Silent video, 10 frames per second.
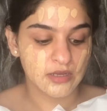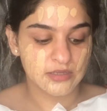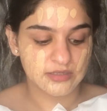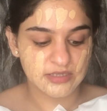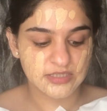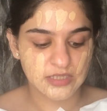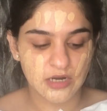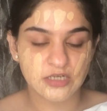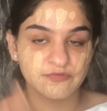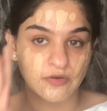This
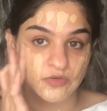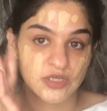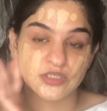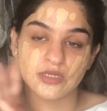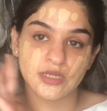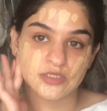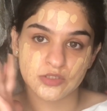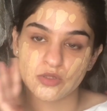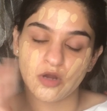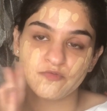NARS foundation is
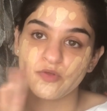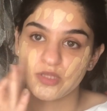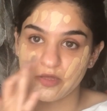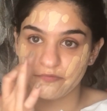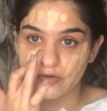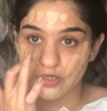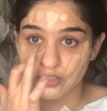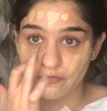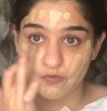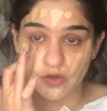not full coverage.
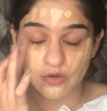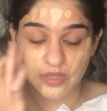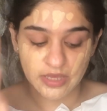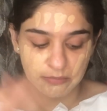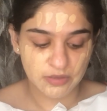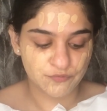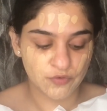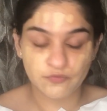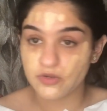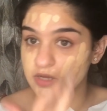If you're aiming for
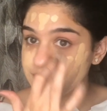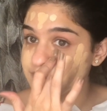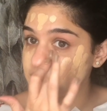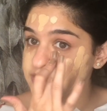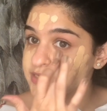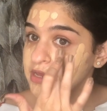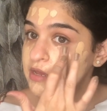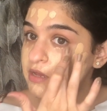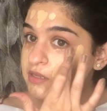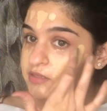full coverage,
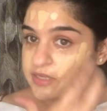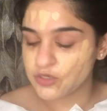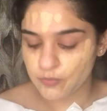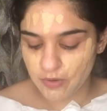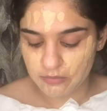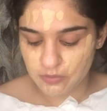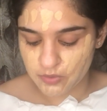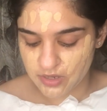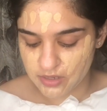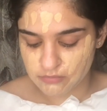then you probably want
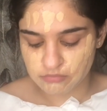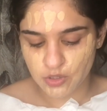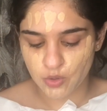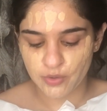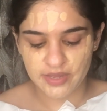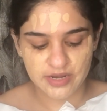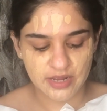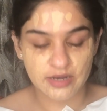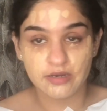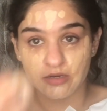to go ahead
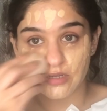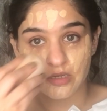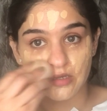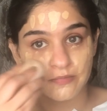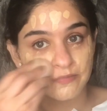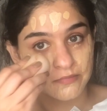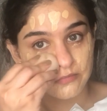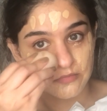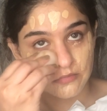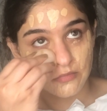and
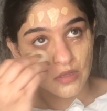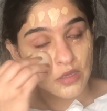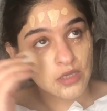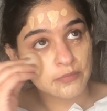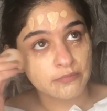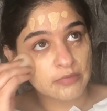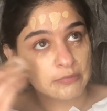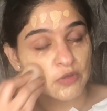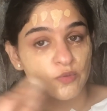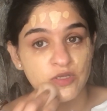maybe
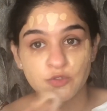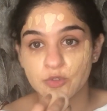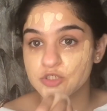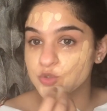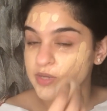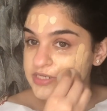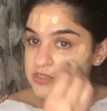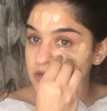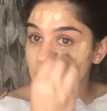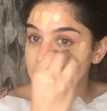you want to switch to Estee
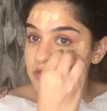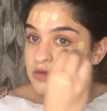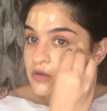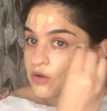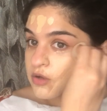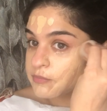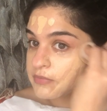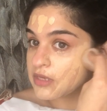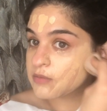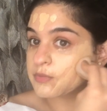Lauder or
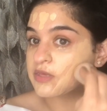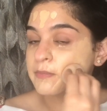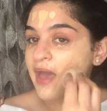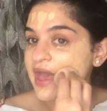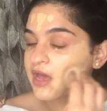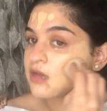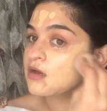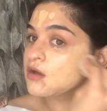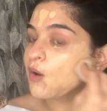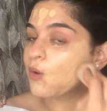maybe MAC
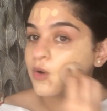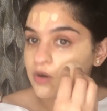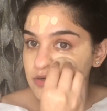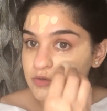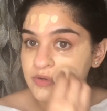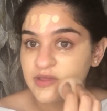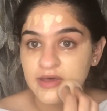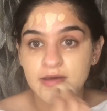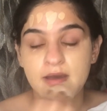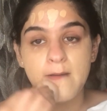or
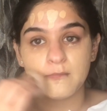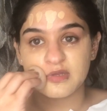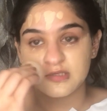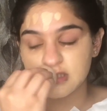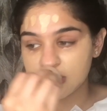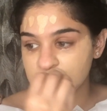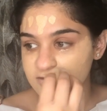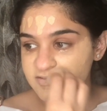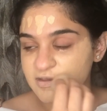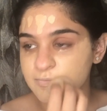Huda. But this is
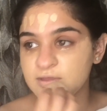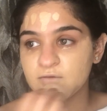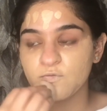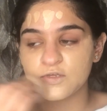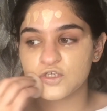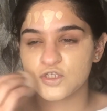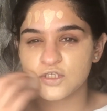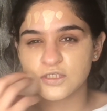something which is